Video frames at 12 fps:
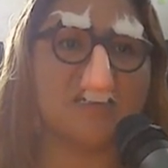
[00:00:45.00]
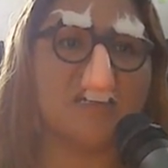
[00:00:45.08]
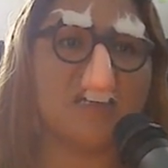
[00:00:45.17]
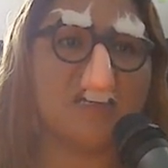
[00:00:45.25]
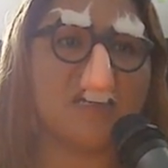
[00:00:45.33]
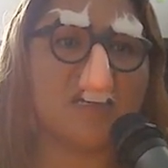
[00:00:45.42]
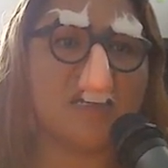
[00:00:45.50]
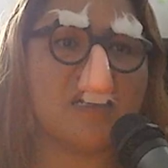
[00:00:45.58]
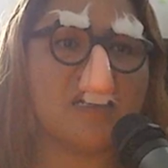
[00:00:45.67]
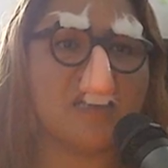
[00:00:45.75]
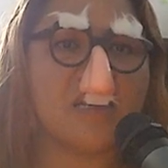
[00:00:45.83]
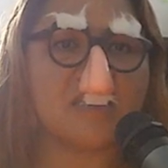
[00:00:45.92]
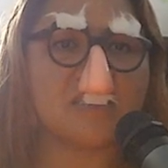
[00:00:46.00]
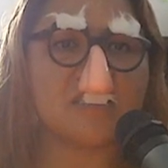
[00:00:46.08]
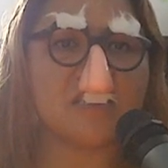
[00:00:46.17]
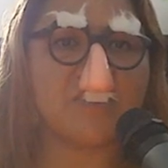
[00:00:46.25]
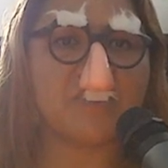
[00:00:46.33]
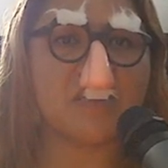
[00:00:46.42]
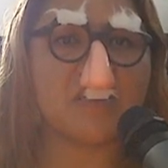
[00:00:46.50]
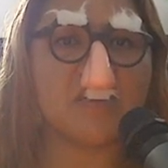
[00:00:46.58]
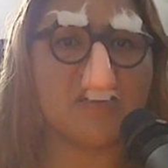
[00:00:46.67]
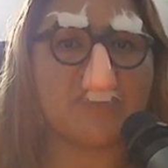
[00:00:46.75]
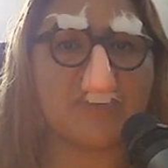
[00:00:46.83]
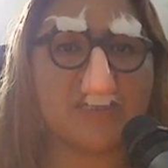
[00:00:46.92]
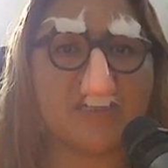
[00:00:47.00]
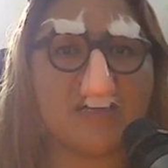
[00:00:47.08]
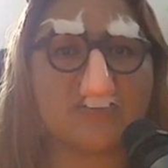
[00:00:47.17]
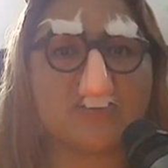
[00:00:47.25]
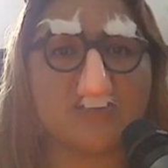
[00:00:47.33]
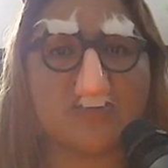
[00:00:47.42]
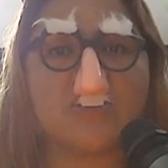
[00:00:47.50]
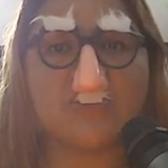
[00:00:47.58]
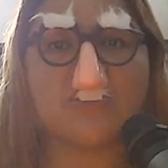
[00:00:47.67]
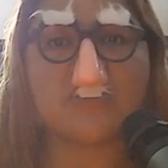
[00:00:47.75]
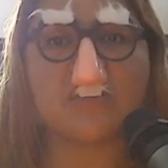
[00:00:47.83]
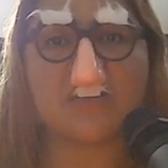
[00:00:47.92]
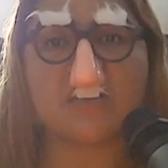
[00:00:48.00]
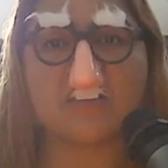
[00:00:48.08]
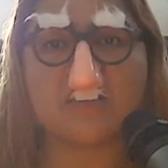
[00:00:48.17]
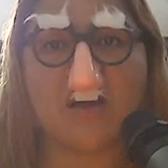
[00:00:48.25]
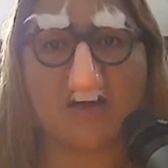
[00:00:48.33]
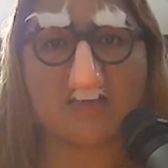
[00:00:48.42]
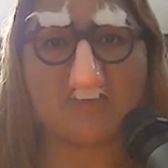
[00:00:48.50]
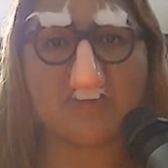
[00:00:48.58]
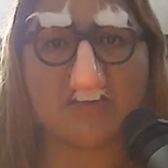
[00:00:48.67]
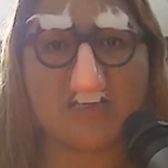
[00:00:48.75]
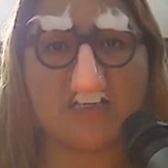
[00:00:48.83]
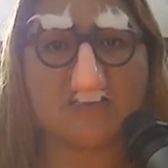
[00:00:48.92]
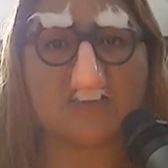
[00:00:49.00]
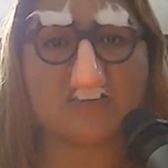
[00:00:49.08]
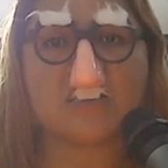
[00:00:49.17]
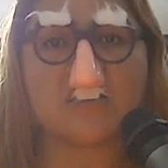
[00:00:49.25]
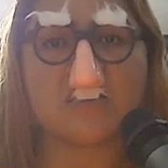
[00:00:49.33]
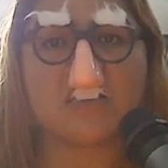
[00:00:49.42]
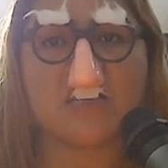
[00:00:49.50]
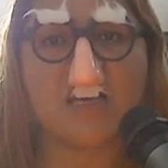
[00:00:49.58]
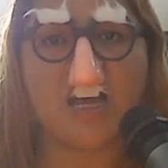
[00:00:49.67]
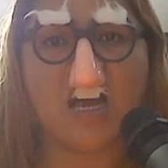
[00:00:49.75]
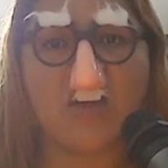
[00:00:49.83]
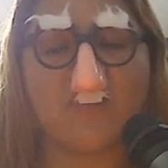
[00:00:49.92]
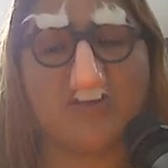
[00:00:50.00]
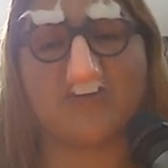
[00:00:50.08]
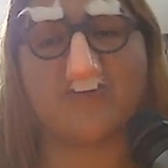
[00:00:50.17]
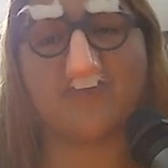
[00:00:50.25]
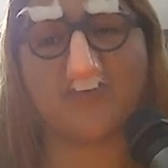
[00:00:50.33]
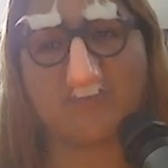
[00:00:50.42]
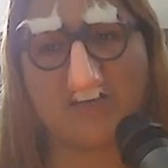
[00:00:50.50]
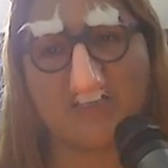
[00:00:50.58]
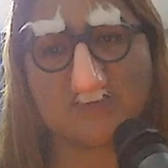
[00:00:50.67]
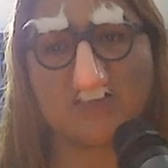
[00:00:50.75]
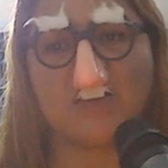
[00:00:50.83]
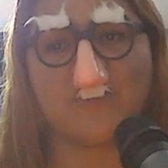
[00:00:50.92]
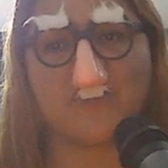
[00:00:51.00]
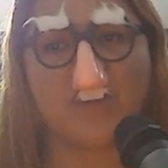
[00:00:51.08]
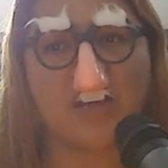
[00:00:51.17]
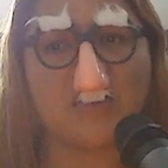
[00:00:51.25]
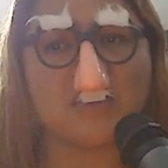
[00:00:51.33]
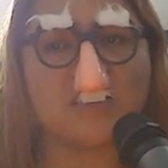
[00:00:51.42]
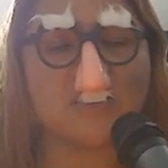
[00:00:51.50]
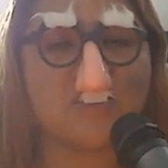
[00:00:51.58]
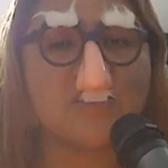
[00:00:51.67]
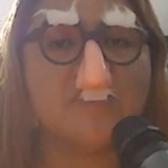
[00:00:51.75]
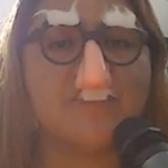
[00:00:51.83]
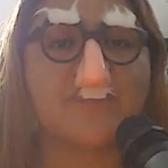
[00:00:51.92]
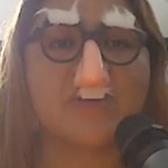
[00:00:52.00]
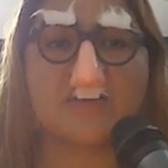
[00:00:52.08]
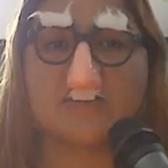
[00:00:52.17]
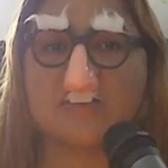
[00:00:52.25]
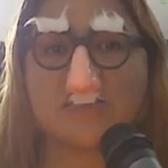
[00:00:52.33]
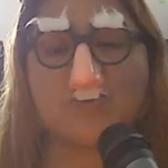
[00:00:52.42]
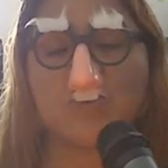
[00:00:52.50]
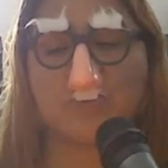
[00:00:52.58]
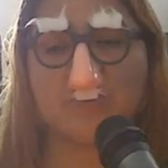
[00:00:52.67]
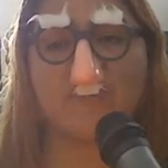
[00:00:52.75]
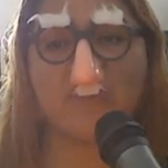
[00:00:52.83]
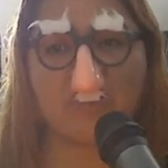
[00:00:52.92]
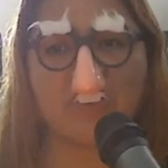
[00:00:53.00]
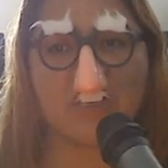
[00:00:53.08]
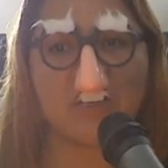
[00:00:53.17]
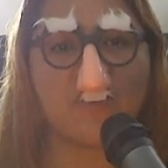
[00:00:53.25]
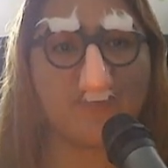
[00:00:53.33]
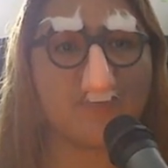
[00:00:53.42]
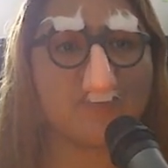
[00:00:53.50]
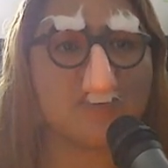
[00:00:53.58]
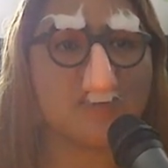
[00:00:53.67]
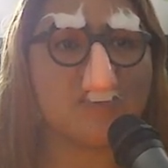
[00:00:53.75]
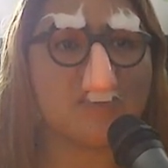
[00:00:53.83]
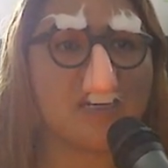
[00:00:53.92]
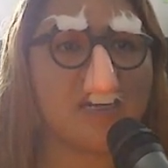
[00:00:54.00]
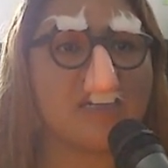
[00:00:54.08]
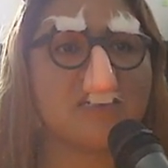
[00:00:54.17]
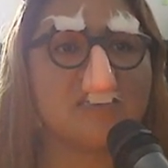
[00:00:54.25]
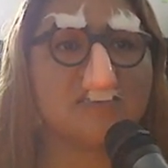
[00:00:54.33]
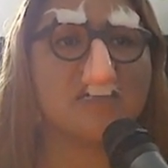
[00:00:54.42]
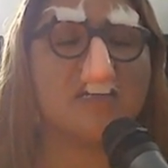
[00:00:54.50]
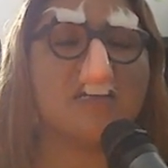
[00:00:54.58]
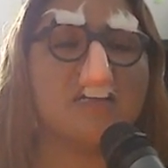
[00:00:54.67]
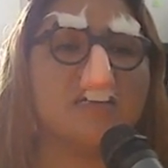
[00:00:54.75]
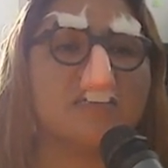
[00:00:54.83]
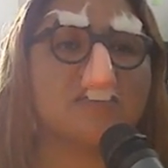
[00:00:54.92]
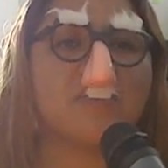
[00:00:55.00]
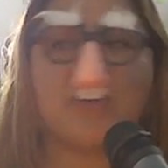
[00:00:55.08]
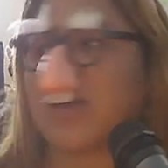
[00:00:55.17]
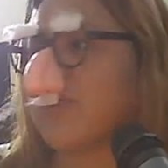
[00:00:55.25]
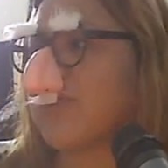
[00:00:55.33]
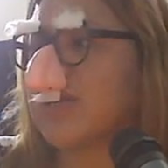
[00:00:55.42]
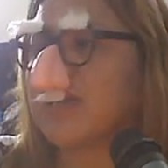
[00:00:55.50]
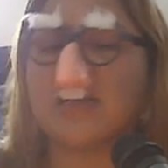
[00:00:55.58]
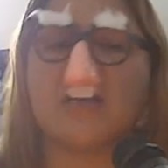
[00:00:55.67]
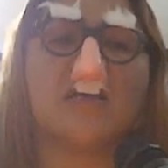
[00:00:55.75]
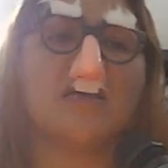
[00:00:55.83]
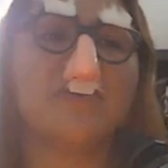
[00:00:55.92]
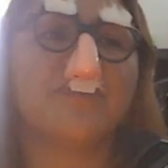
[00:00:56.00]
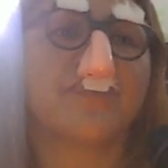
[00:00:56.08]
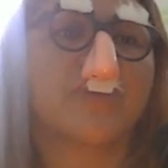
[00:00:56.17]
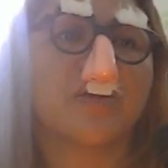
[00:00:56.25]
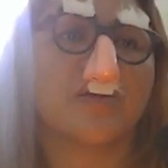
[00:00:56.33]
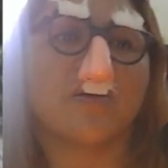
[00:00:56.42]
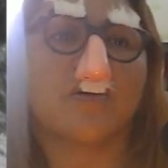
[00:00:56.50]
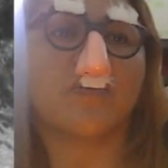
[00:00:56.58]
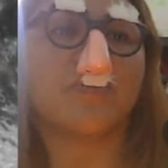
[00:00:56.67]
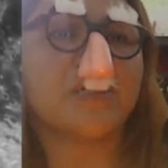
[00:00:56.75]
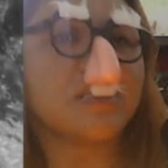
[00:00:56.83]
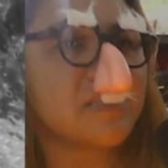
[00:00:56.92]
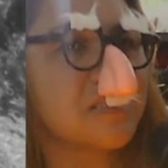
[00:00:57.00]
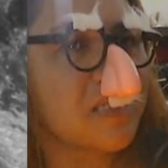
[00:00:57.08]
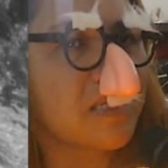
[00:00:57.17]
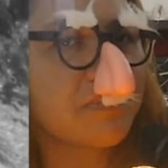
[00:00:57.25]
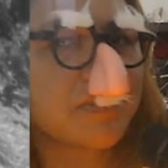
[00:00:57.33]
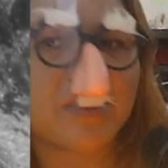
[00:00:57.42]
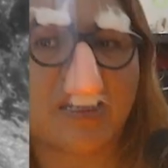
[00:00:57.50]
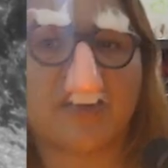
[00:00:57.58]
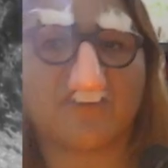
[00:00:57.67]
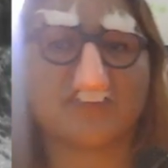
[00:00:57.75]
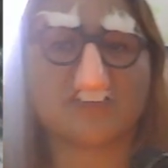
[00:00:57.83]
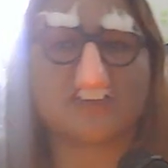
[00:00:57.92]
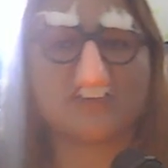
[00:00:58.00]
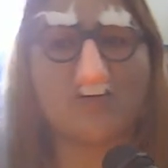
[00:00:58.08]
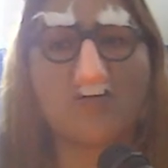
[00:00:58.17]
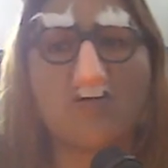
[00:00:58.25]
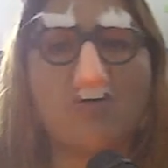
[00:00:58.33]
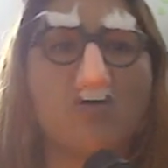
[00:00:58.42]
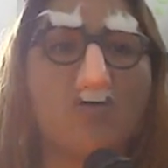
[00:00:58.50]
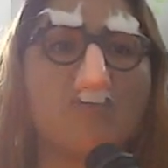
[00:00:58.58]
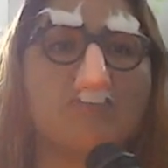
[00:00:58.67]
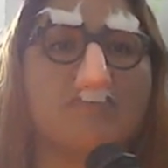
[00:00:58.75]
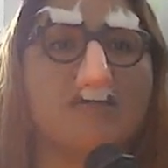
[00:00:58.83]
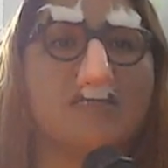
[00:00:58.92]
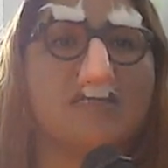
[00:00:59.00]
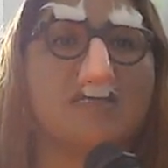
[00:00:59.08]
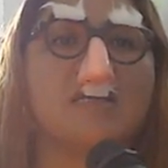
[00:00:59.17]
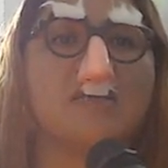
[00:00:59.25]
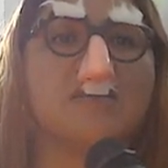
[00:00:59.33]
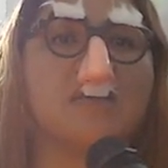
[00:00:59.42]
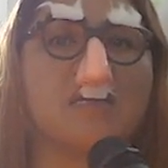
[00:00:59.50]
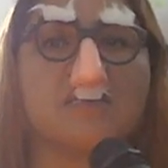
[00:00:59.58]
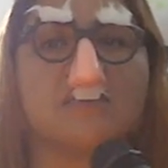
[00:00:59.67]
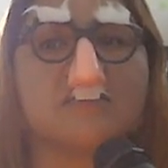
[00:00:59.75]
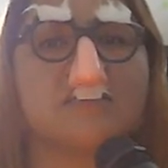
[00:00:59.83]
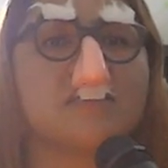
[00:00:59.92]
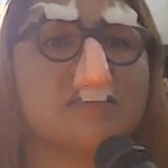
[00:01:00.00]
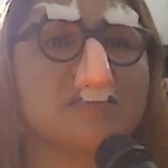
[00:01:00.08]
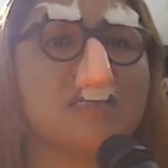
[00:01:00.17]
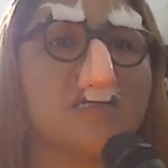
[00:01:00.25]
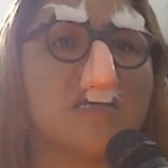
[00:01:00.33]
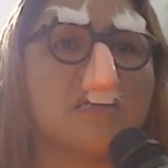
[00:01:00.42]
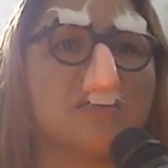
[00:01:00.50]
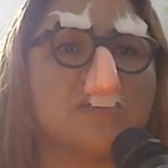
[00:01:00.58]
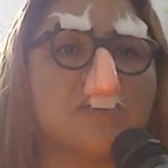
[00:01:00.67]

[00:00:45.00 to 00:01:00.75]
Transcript: And yeah, so I'm gonna read out to you the documentation that I have here for Magic of Gratitude. This will be very helpful to you guys. So every day, we seem to have so many things to